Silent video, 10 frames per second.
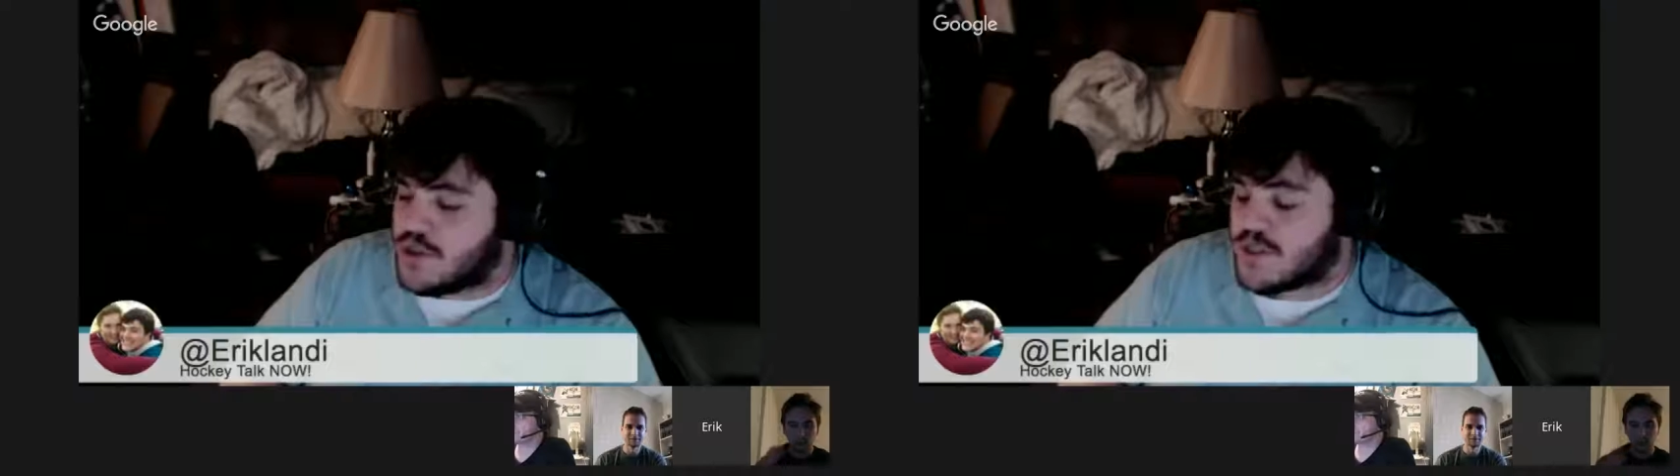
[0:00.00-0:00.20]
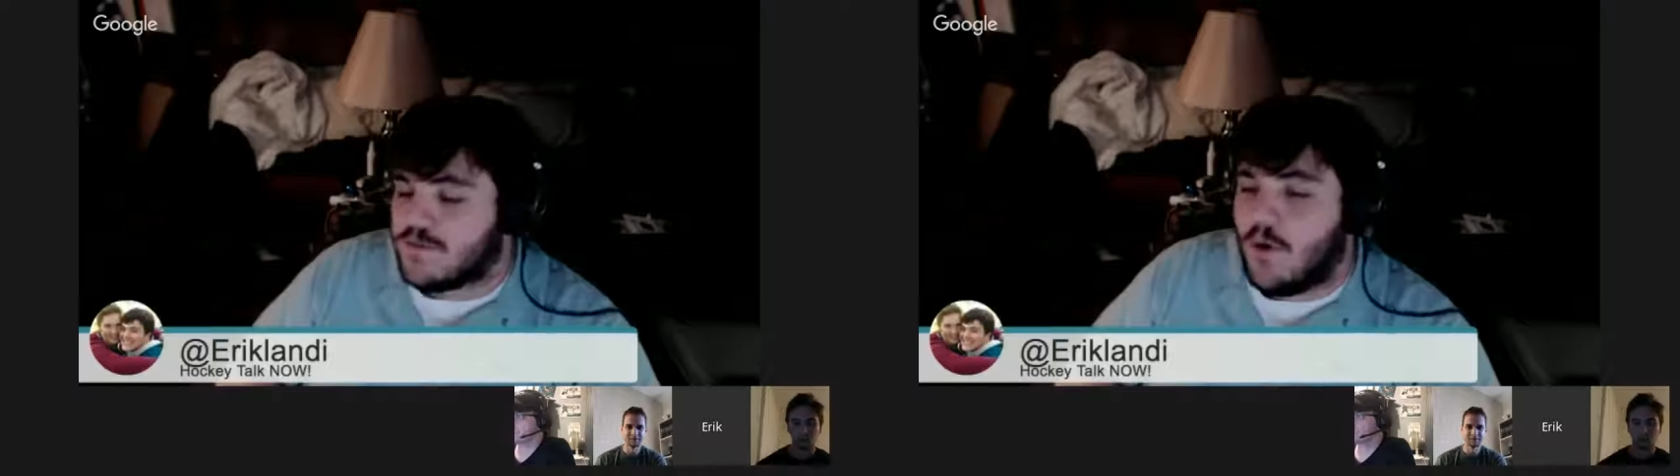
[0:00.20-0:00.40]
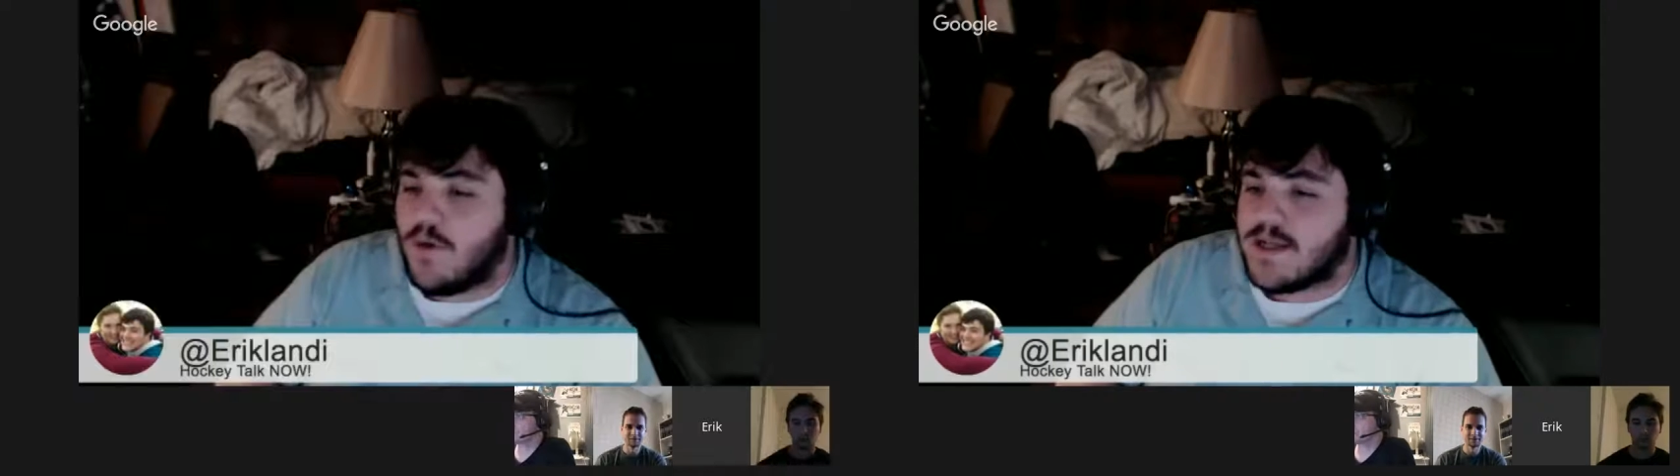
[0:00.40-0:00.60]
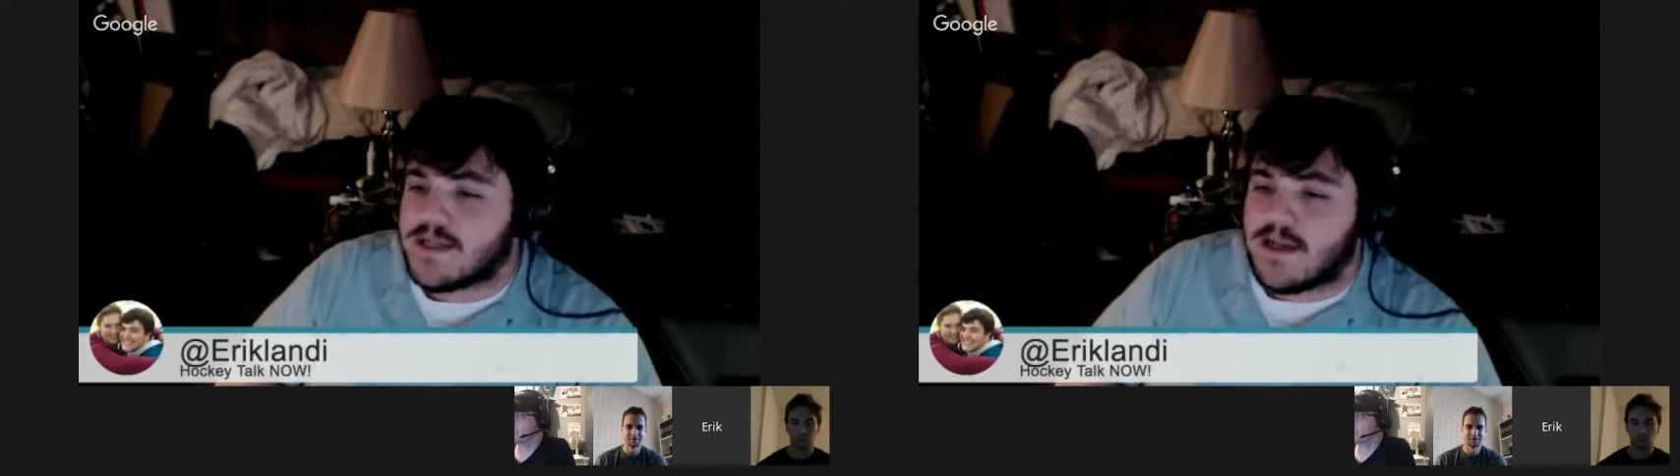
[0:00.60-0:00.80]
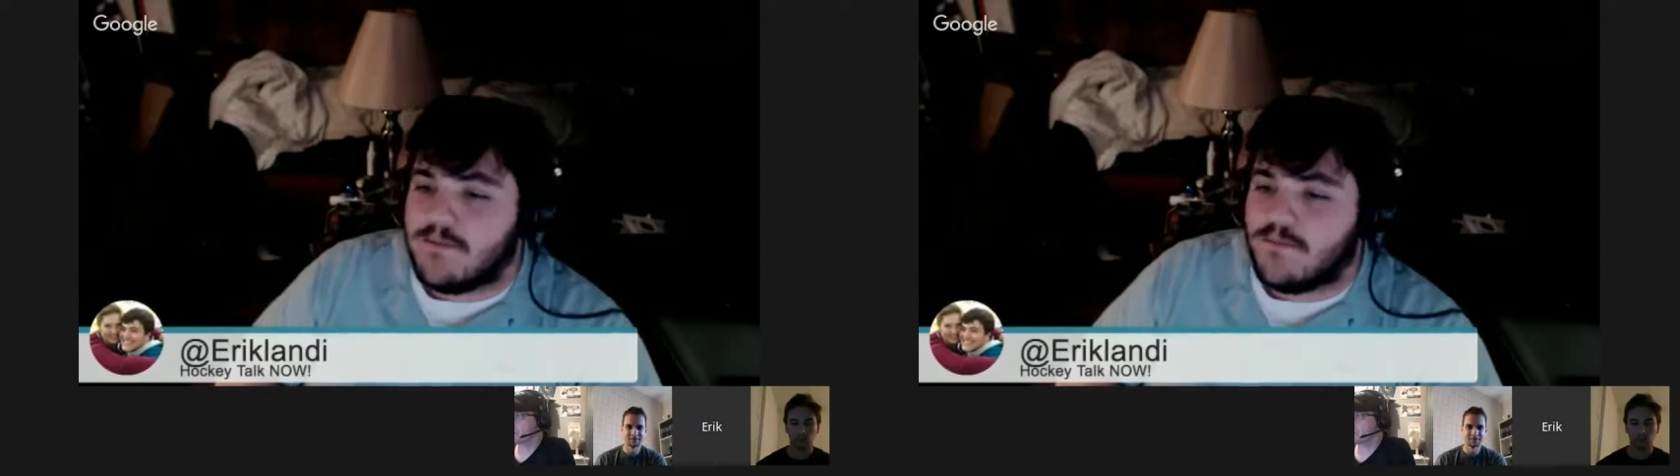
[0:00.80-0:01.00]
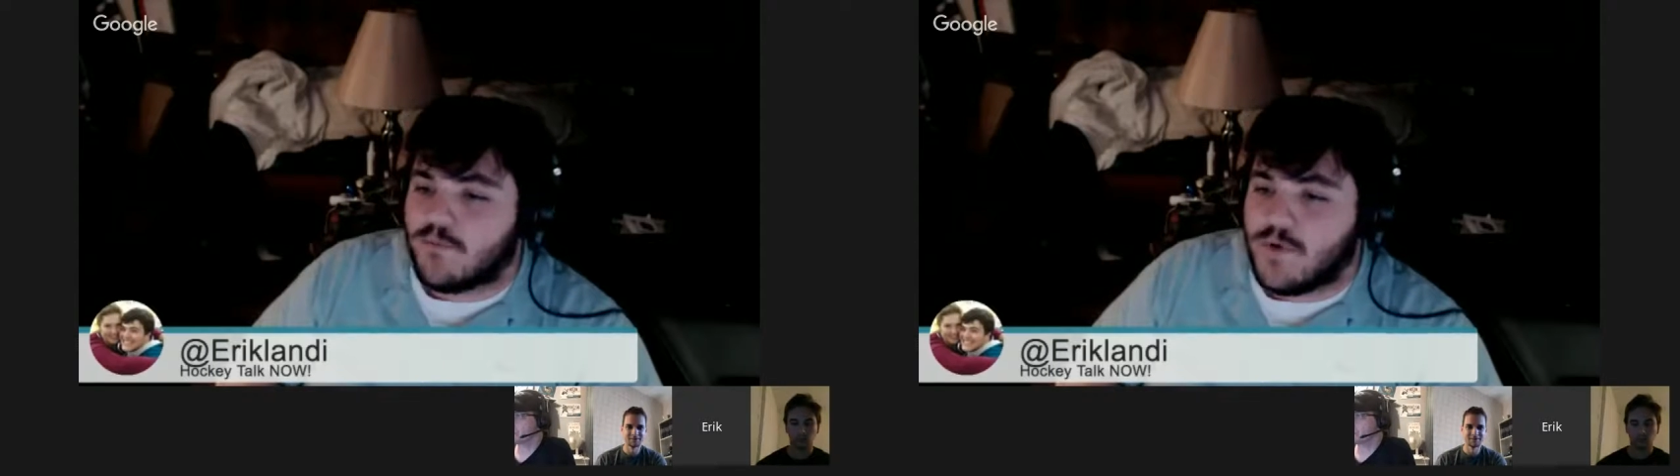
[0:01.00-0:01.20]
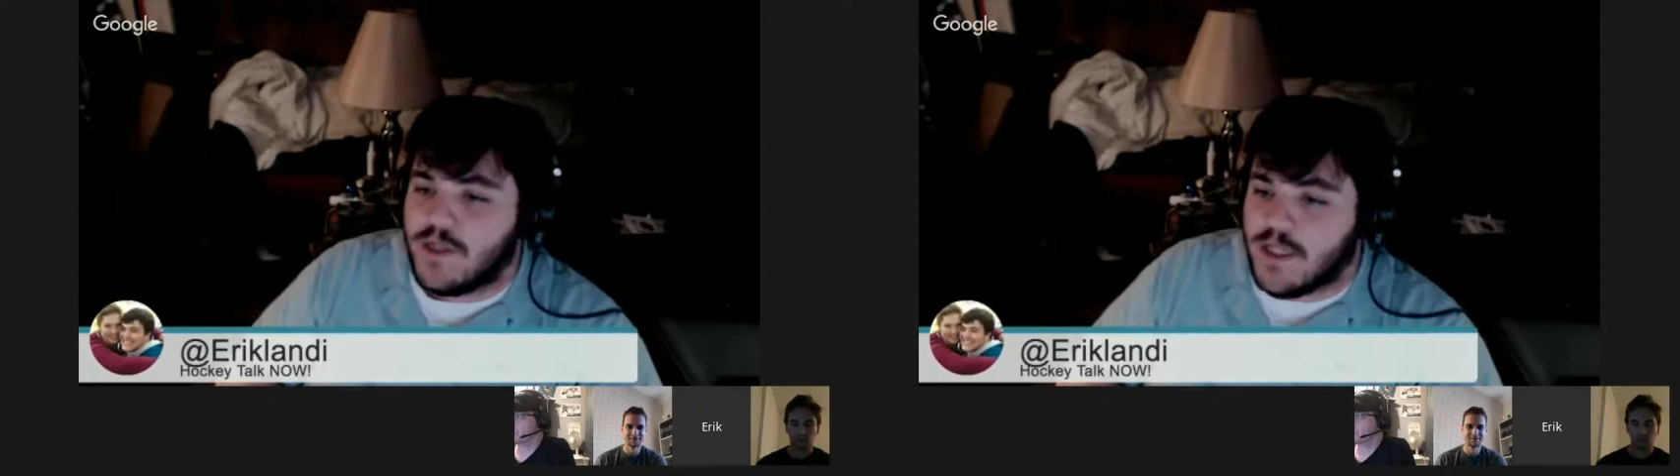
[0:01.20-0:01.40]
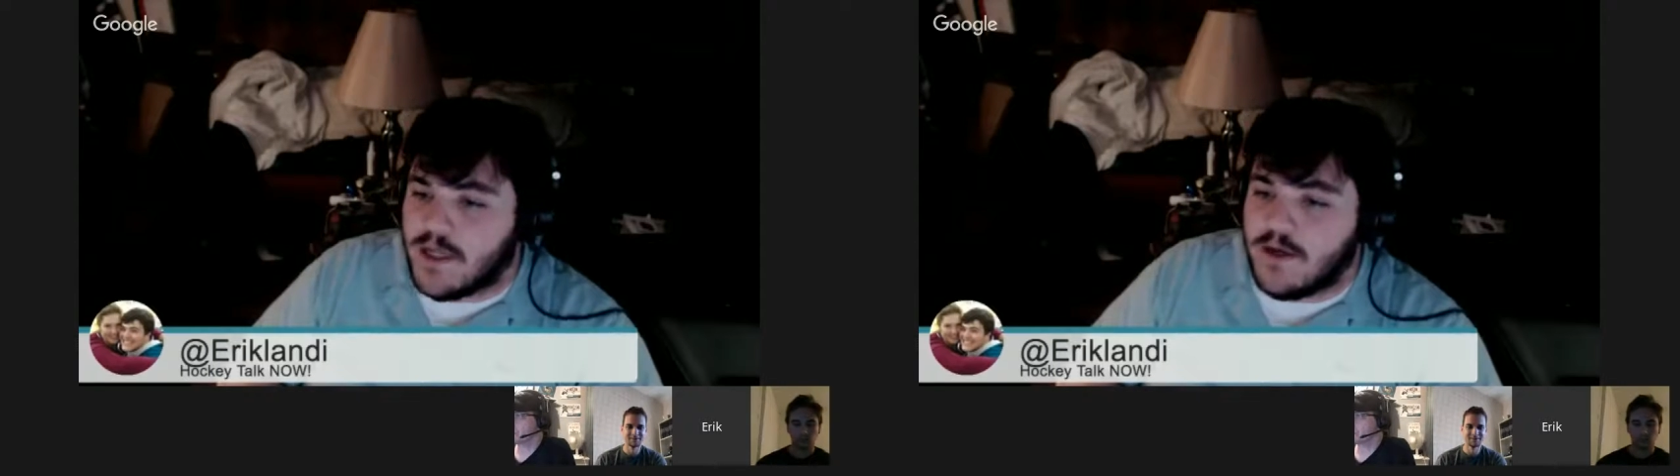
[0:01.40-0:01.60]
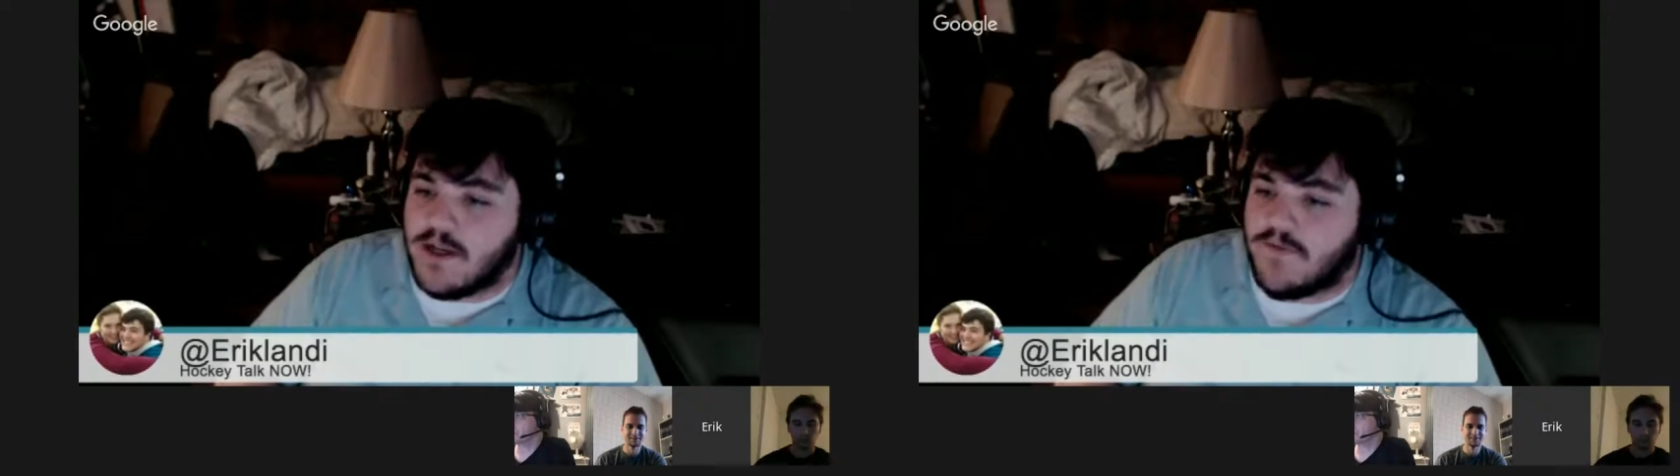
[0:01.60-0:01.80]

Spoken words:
smoking something really good